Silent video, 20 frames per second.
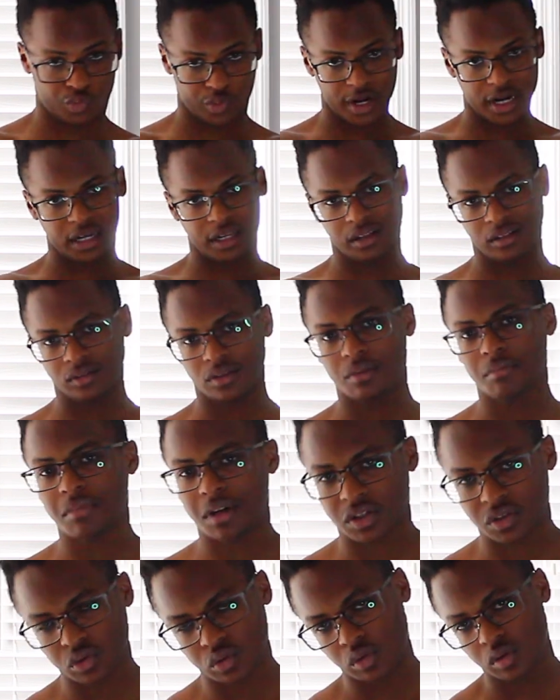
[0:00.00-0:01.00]
training the
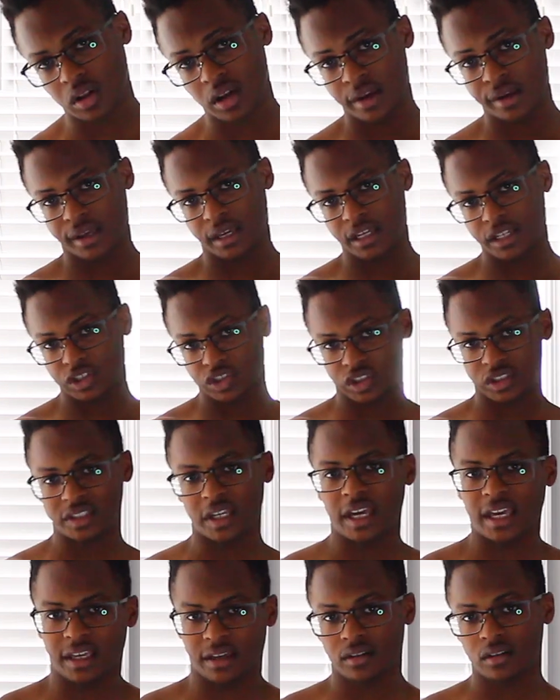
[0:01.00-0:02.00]
muscle each
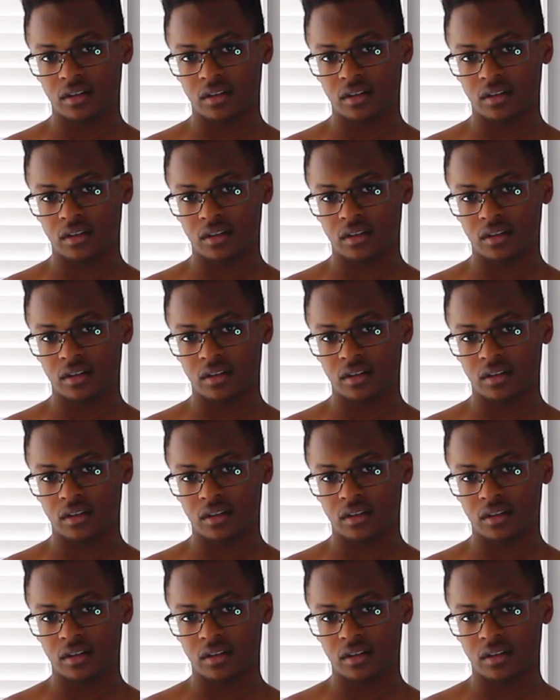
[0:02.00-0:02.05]
day.